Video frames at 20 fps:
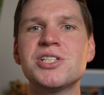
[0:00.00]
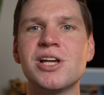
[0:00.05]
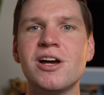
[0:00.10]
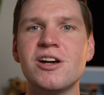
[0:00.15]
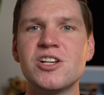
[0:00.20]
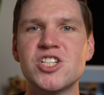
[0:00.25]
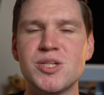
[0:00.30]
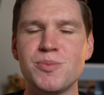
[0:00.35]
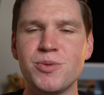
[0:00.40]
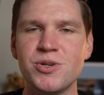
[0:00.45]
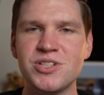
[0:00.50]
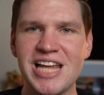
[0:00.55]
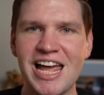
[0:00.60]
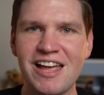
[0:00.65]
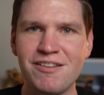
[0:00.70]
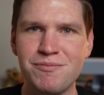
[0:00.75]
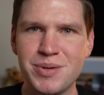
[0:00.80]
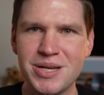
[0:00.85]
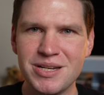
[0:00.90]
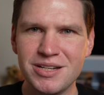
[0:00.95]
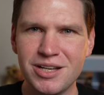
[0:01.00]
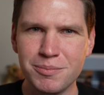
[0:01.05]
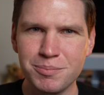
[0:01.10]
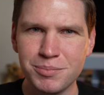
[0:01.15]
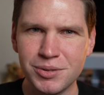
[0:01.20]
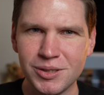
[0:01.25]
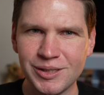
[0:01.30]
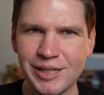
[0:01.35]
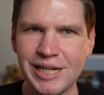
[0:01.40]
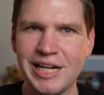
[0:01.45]
customers have been
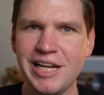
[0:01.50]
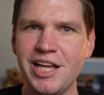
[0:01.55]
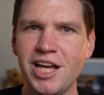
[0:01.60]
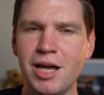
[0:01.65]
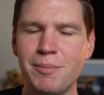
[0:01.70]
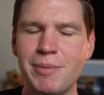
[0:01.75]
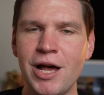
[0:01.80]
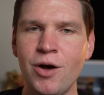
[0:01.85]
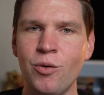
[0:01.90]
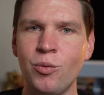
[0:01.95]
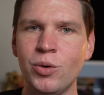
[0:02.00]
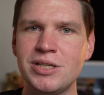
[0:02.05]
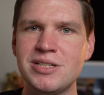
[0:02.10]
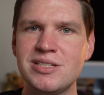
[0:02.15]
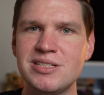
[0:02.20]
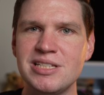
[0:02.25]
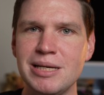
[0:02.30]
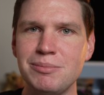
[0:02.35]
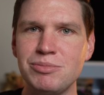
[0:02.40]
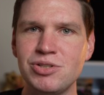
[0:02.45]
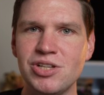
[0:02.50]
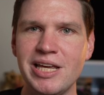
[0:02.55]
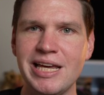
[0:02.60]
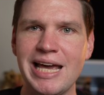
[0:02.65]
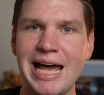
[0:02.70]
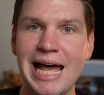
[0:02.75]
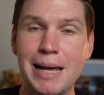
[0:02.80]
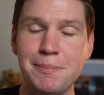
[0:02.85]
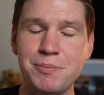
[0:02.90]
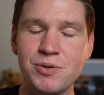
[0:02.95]
complaining about what seemed
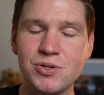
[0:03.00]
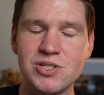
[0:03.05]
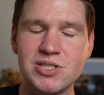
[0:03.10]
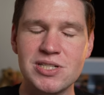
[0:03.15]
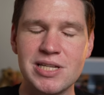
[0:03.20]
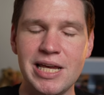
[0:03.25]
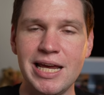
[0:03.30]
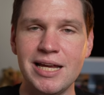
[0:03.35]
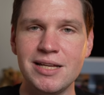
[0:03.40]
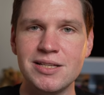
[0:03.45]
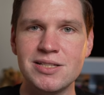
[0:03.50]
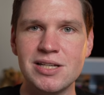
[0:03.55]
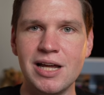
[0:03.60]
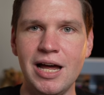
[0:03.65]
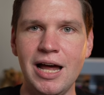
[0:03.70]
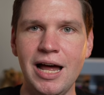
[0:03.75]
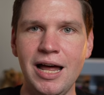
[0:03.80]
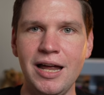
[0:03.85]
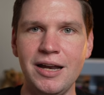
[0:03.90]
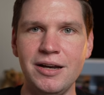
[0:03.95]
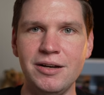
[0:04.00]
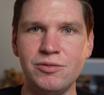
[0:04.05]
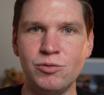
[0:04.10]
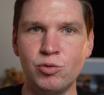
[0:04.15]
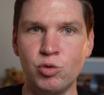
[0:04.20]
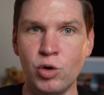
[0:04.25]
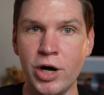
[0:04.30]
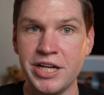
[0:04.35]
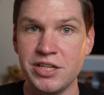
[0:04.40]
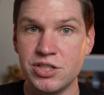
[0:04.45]
like Apple's stance on
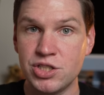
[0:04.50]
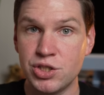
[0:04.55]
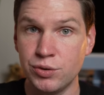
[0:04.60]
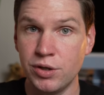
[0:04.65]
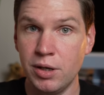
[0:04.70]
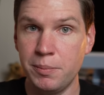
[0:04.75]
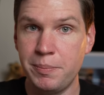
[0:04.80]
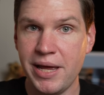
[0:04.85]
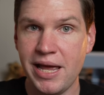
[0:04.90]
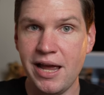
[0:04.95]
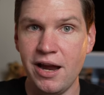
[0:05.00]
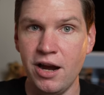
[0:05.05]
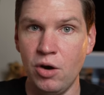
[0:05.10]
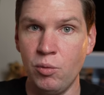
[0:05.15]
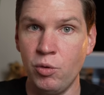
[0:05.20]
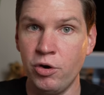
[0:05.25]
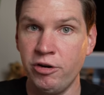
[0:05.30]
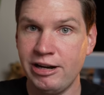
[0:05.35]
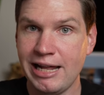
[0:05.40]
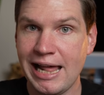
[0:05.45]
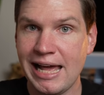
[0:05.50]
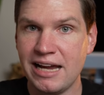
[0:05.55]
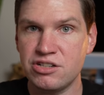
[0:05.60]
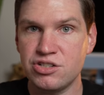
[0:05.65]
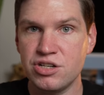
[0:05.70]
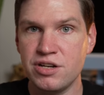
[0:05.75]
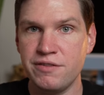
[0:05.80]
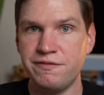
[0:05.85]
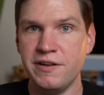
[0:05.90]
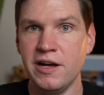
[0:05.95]
right to repair, where it
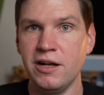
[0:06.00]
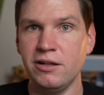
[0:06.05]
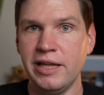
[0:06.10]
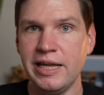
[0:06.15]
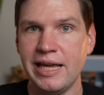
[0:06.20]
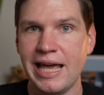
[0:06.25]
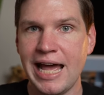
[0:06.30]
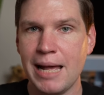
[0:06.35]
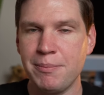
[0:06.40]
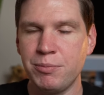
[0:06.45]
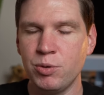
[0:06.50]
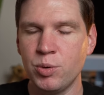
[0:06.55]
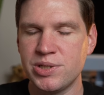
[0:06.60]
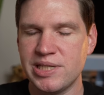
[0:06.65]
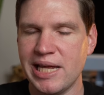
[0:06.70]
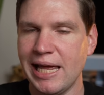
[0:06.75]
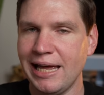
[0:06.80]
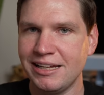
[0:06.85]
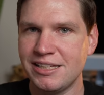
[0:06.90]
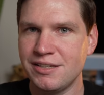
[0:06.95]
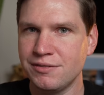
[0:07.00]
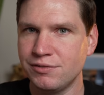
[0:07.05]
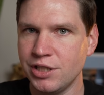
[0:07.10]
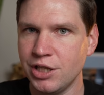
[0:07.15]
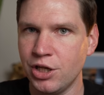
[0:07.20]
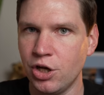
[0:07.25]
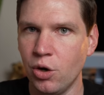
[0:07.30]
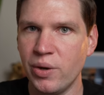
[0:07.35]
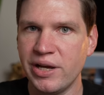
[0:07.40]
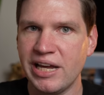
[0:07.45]
actually felt like Apple was
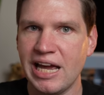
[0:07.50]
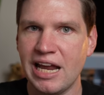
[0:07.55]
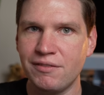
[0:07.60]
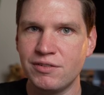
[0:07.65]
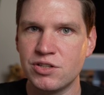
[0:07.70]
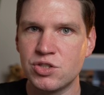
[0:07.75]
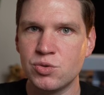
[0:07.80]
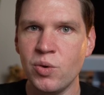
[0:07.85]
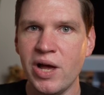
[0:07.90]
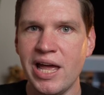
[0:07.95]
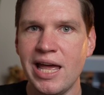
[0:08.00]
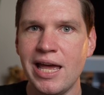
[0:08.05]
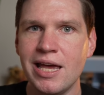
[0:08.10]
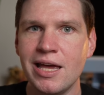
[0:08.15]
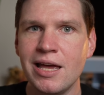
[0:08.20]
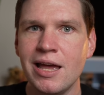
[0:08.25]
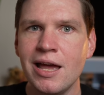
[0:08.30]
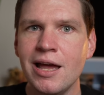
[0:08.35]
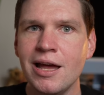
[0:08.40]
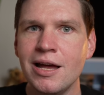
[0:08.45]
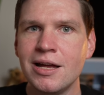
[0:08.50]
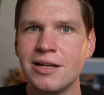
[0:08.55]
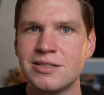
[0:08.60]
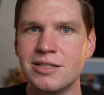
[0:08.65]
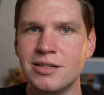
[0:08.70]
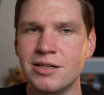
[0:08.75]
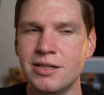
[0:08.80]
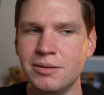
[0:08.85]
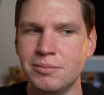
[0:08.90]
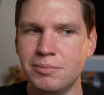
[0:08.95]
actively going out of its way
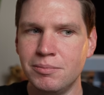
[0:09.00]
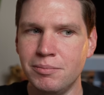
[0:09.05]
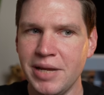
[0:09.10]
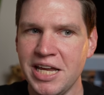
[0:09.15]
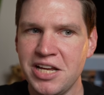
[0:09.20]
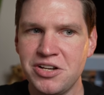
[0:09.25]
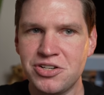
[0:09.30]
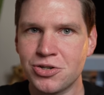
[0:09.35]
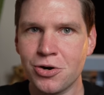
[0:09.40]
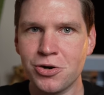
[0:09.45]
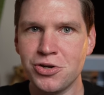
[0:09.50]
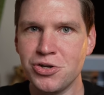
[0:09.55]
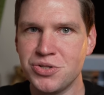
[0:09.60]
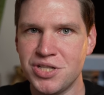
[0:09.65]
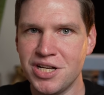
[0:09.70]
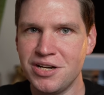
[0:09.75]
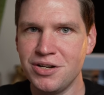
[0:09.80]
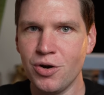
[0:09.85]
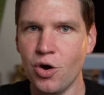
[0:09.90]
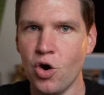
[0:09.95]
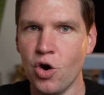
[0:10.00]
to make sure you didn't